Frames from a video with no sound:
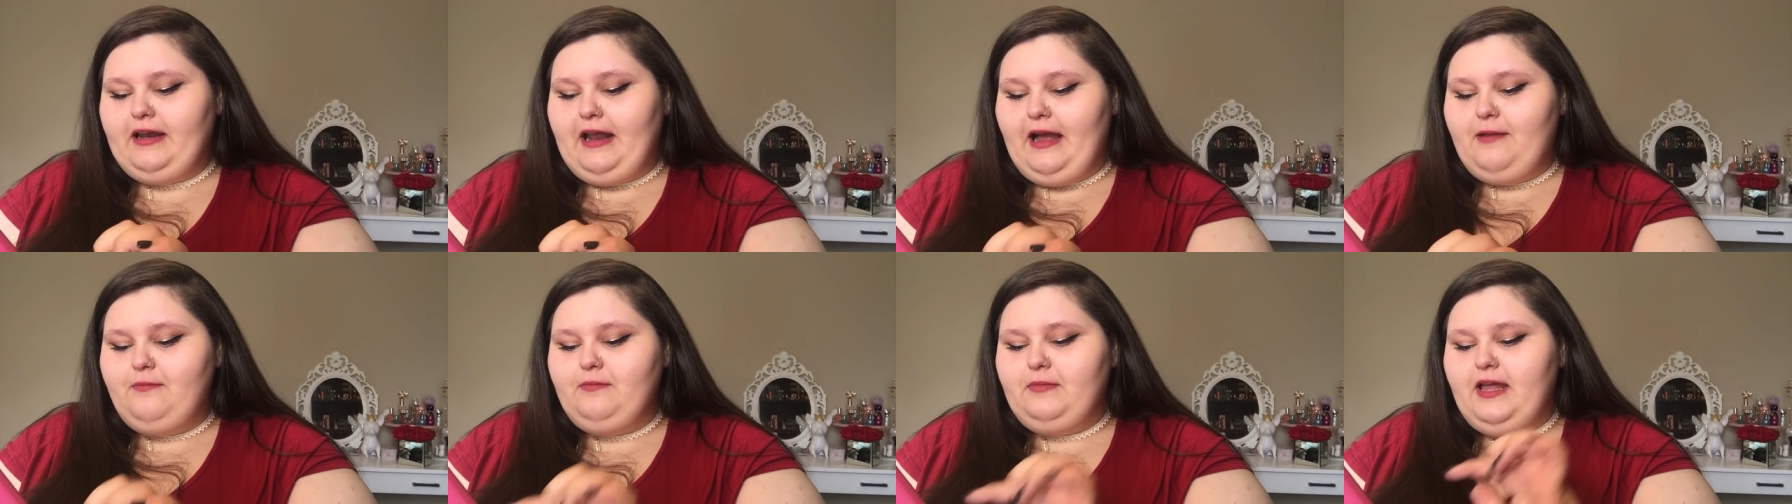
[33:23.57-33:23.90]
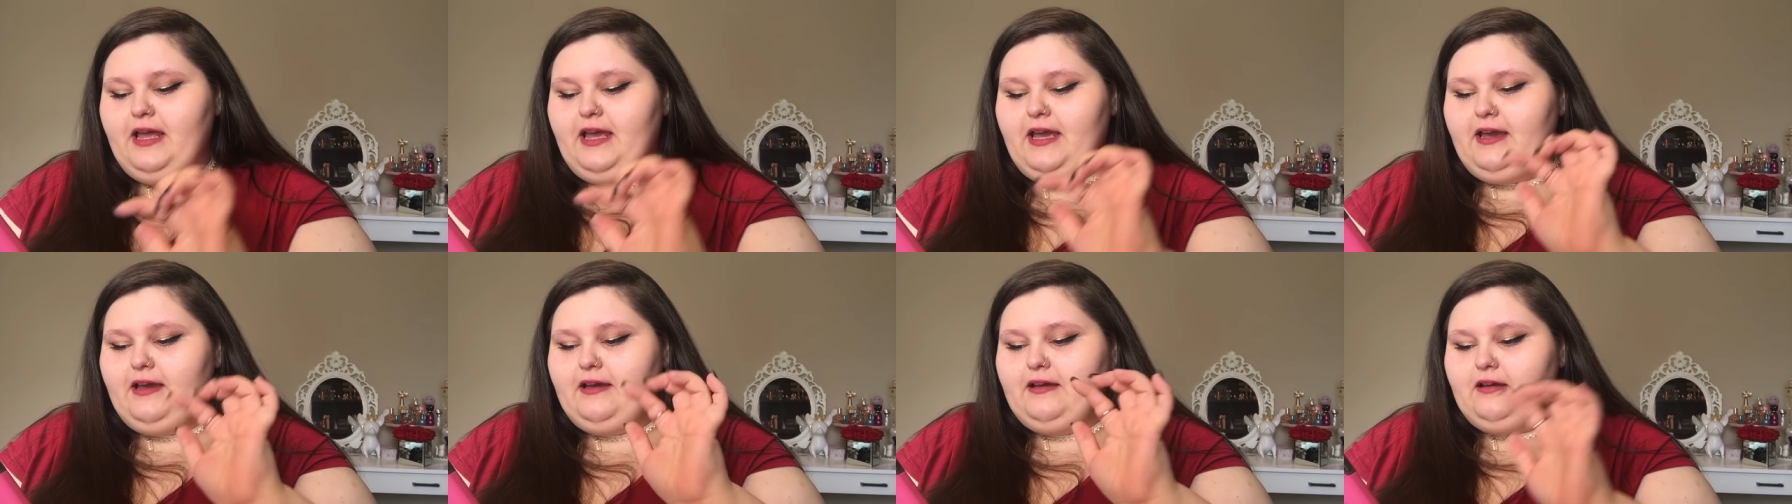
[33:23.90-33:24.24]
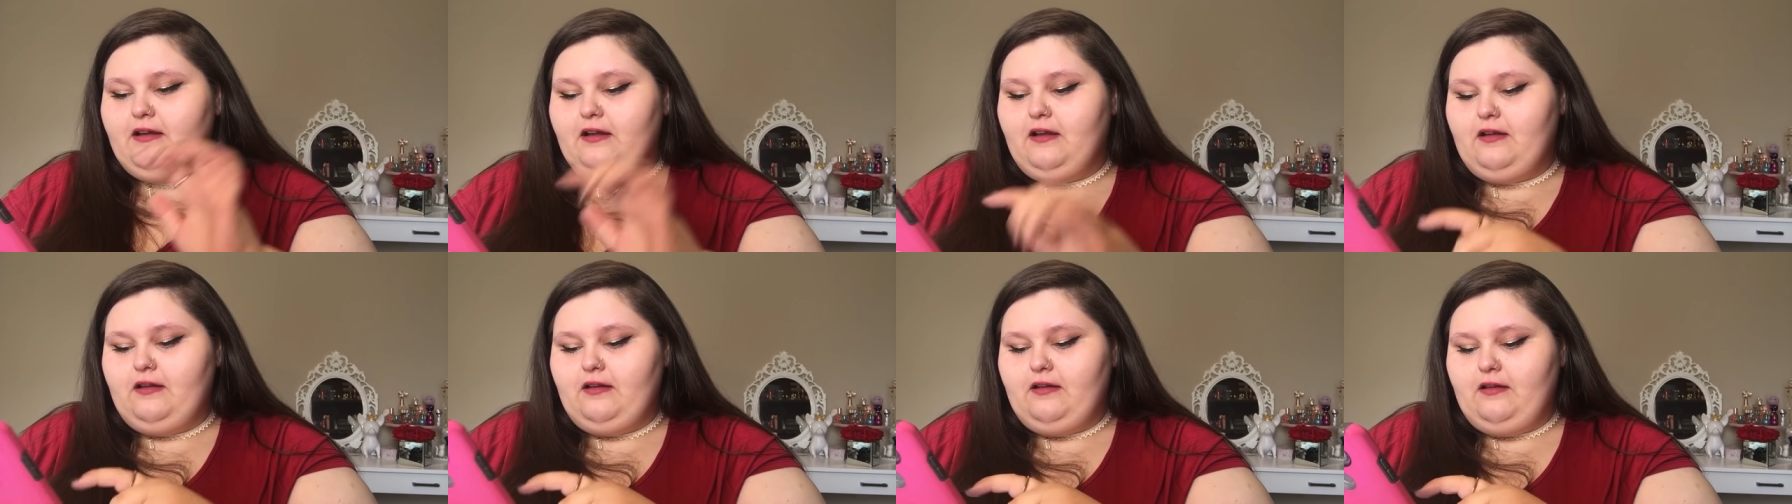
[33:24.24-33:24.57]
I'm like,
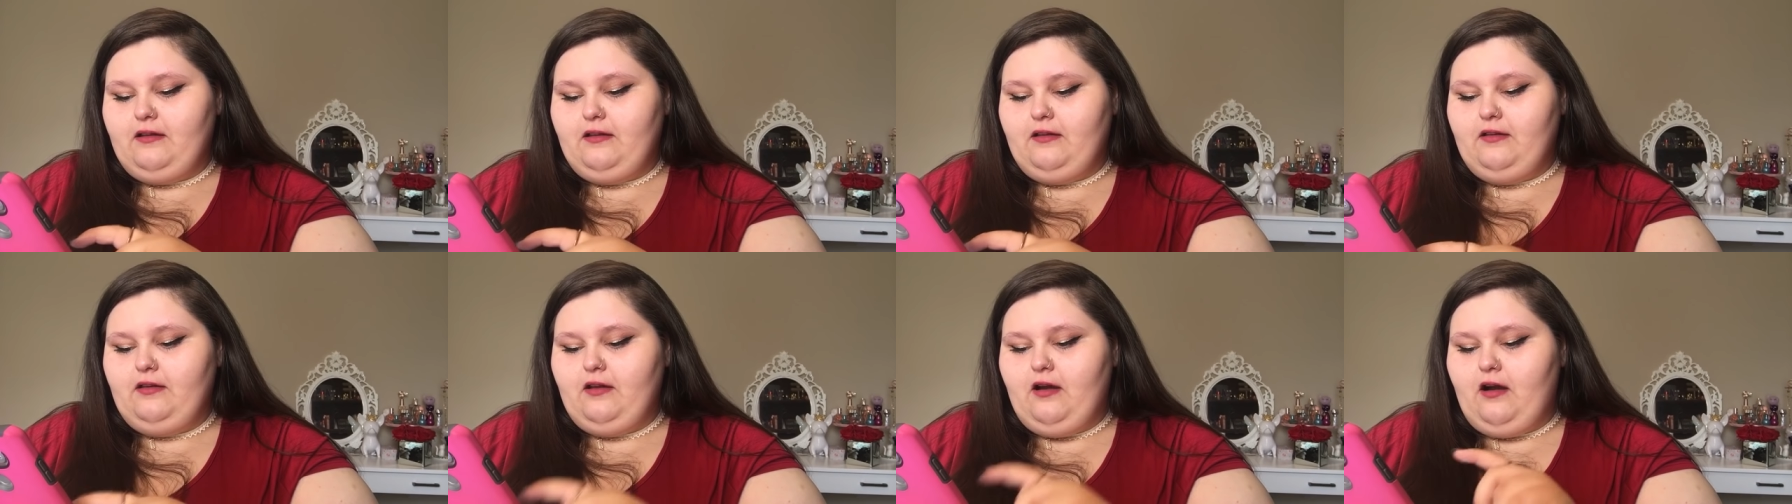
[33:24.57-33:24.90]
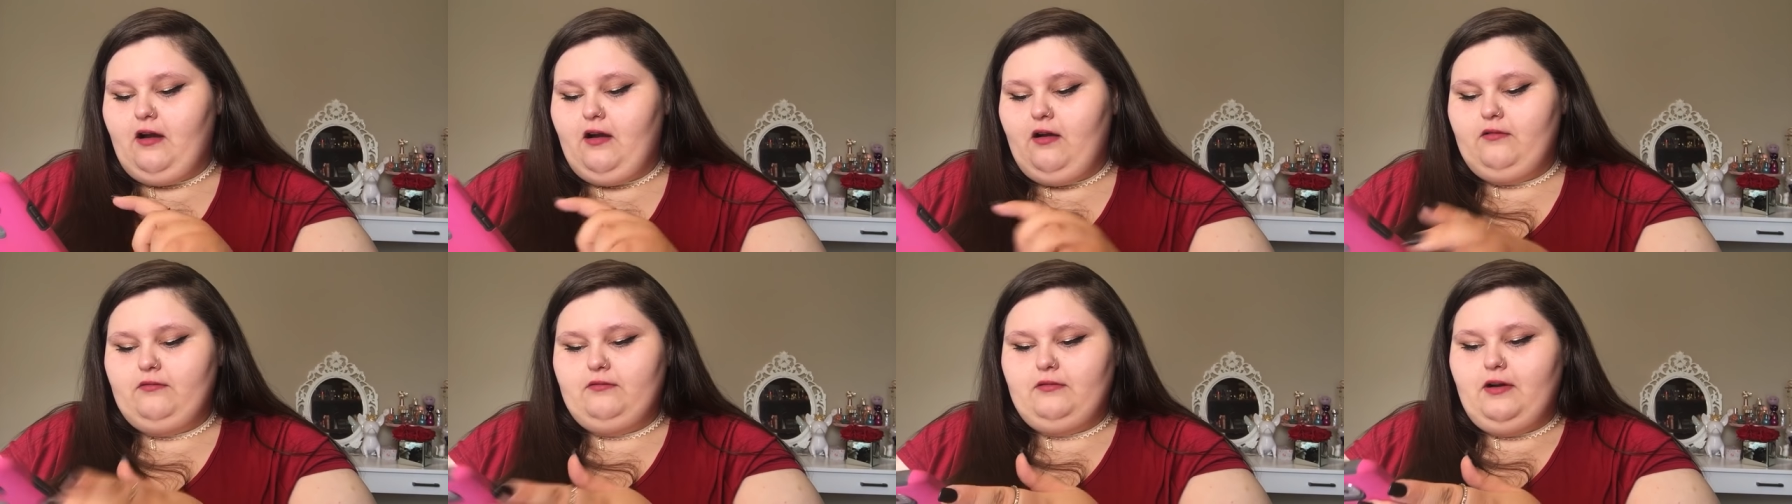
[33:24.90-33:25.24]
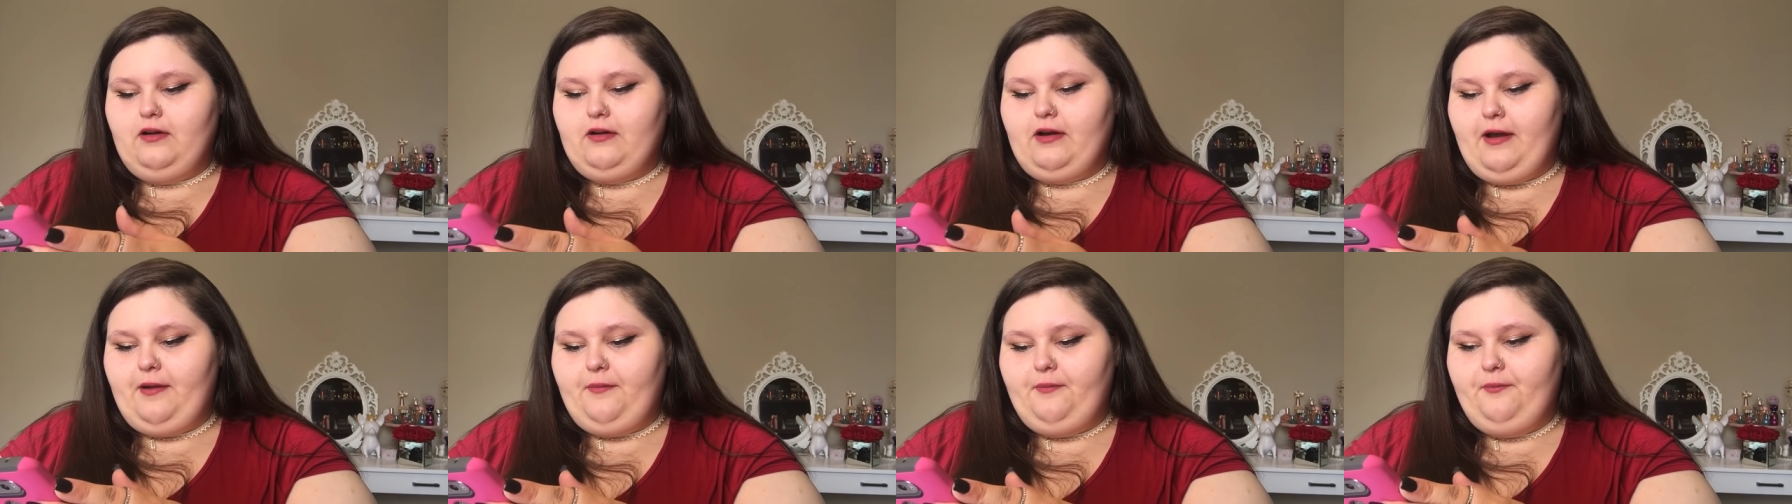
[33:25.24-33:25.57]
not
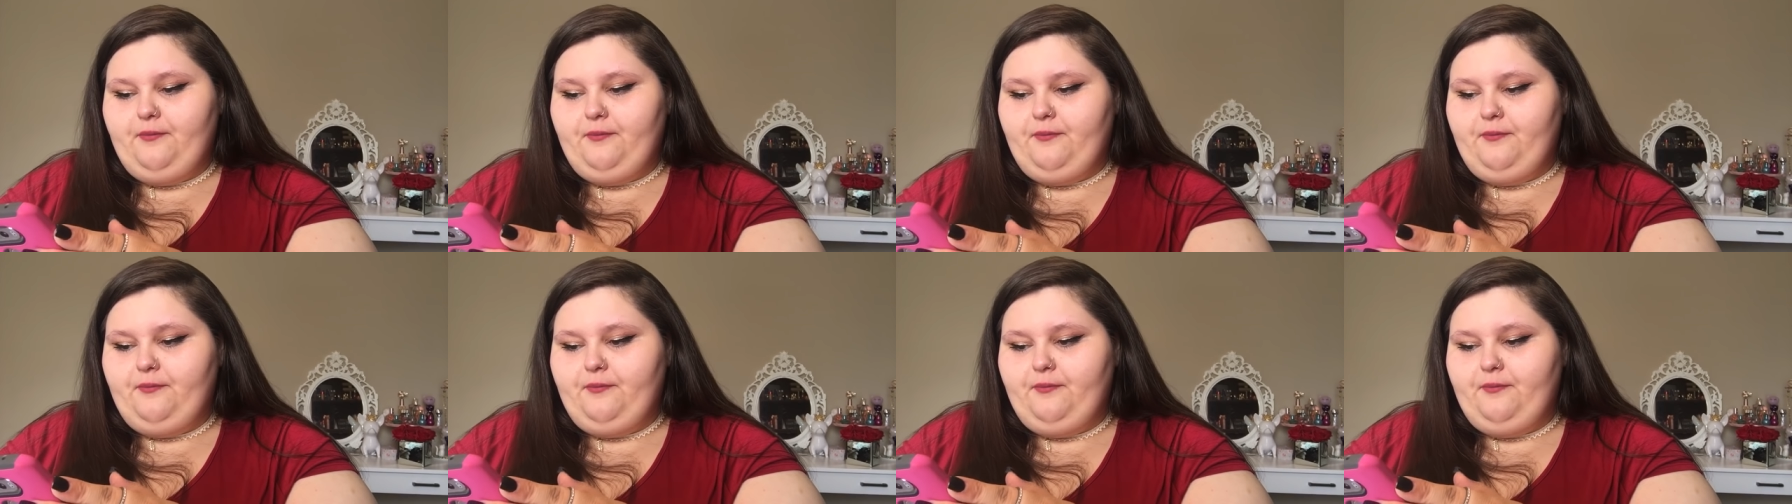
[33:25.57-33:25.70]
okay.